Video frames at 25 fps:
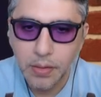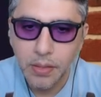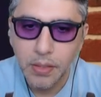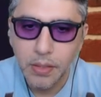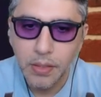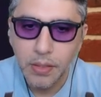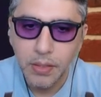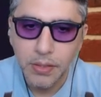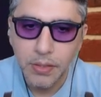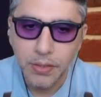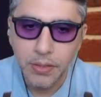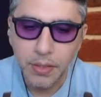
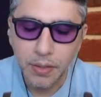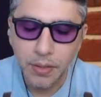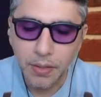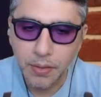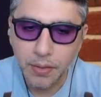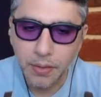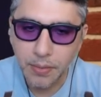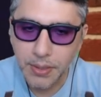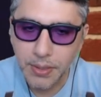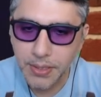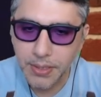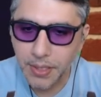So
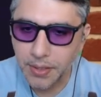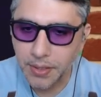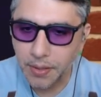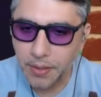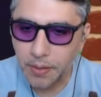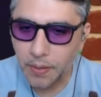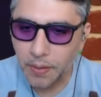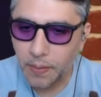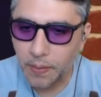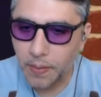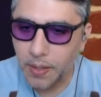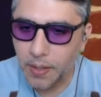we set the
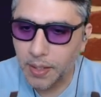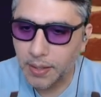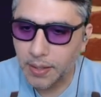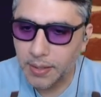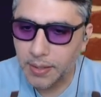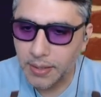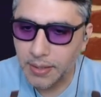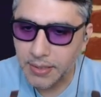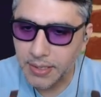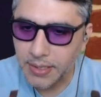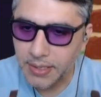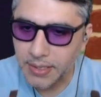OAuth
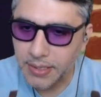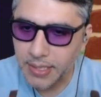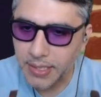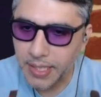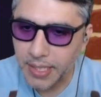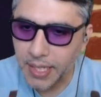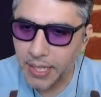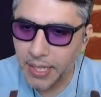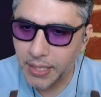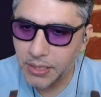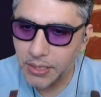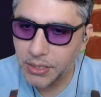
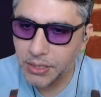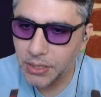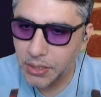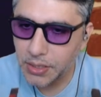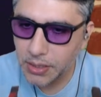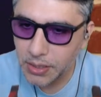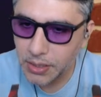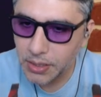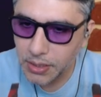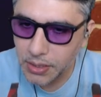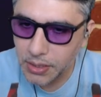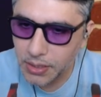
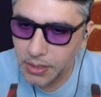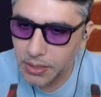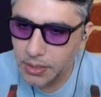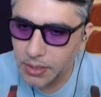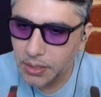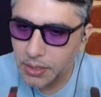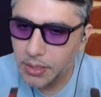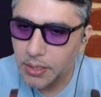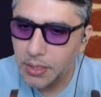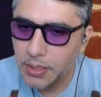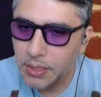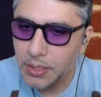authentication,
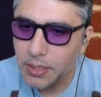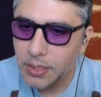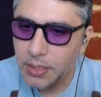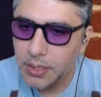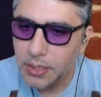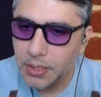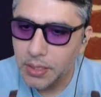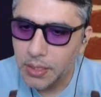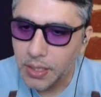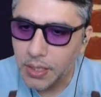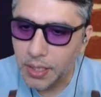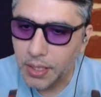
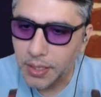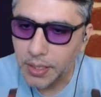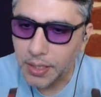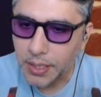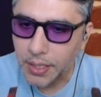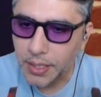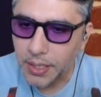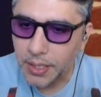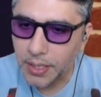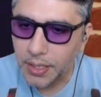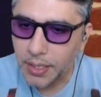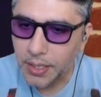and
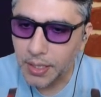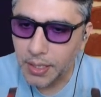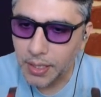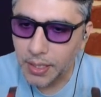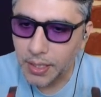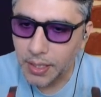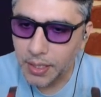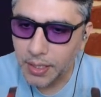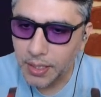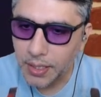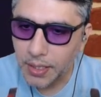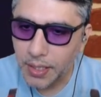then
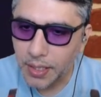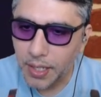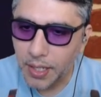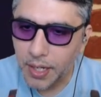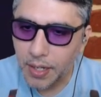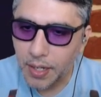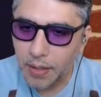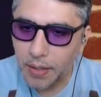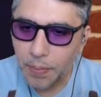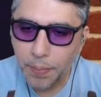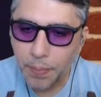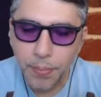in
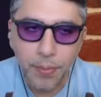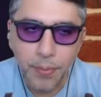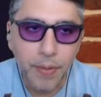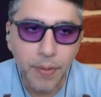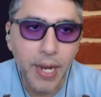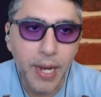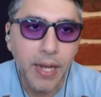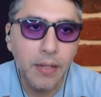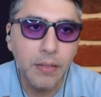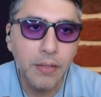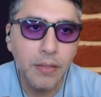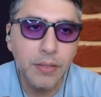our
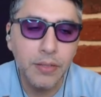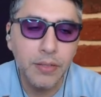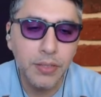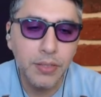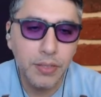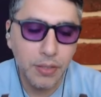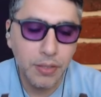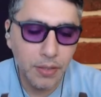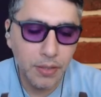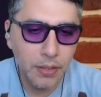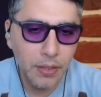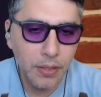
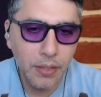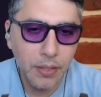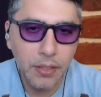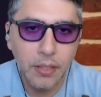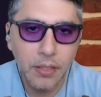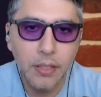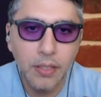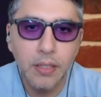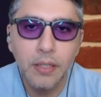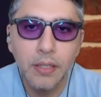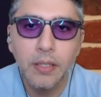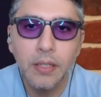browser,
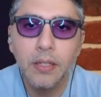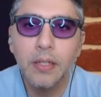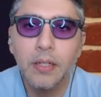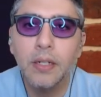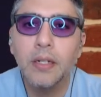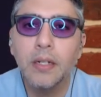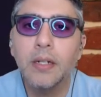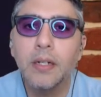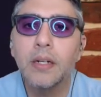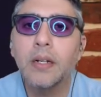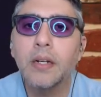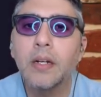
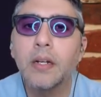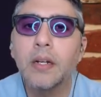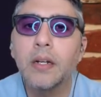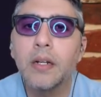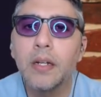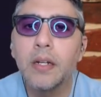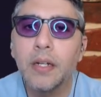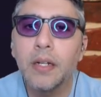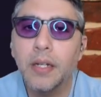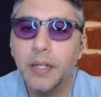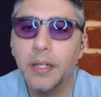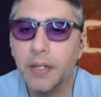
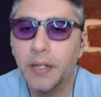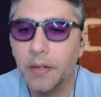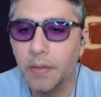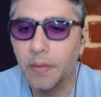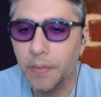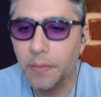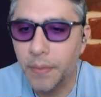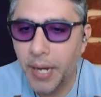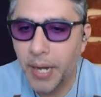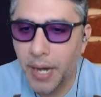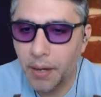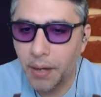in our
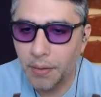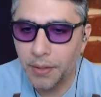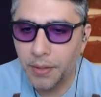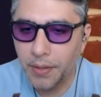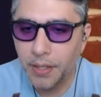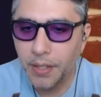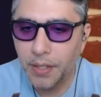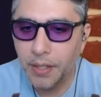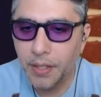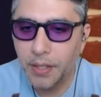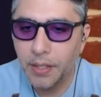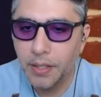
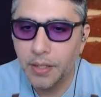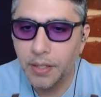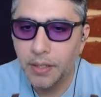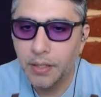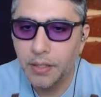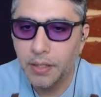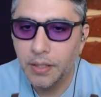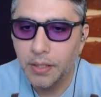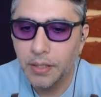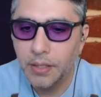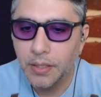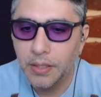router,
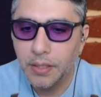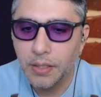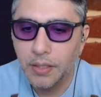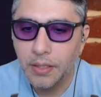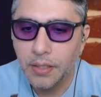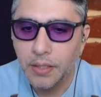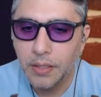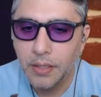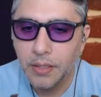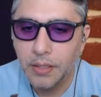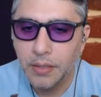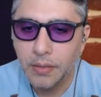
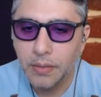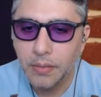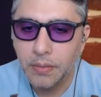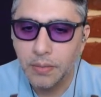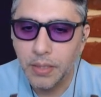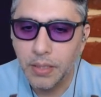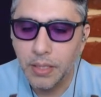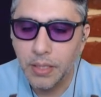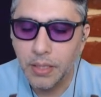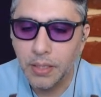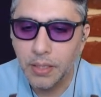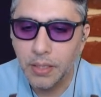
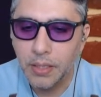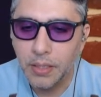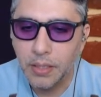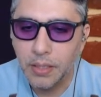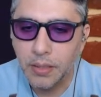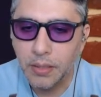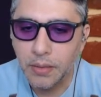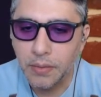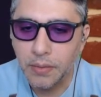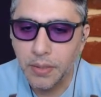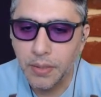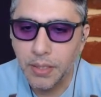we are
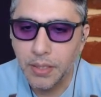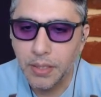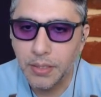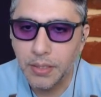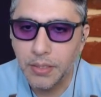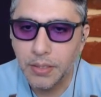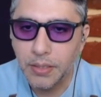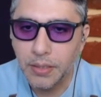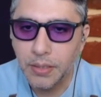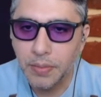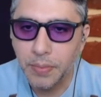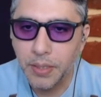going
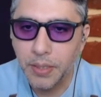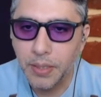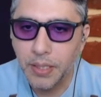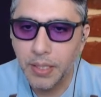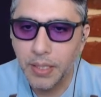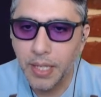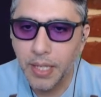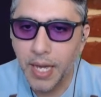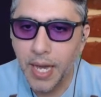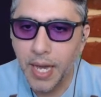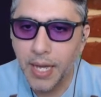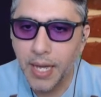to be
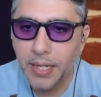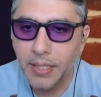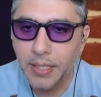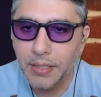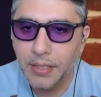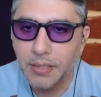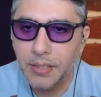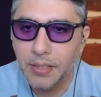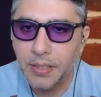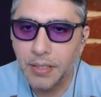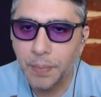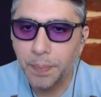adding to
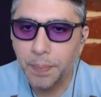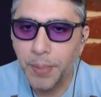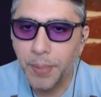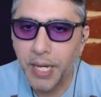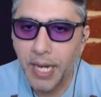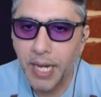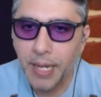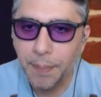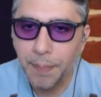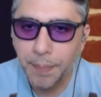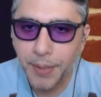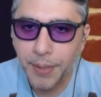the
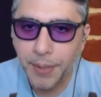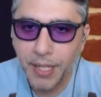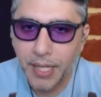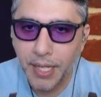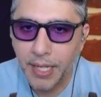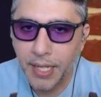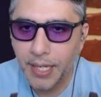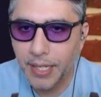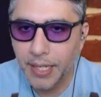pipeline